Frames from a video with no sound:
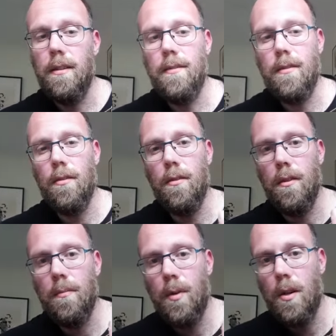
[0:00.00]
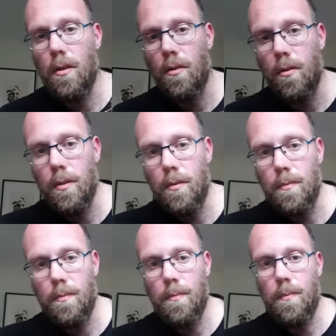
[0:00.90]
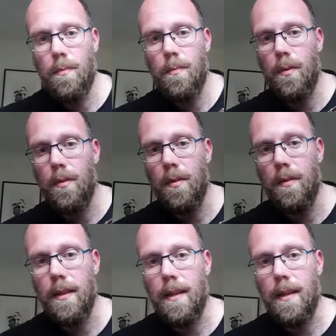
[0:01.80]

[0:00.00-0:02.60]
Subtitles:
So on a bar chord, you do something like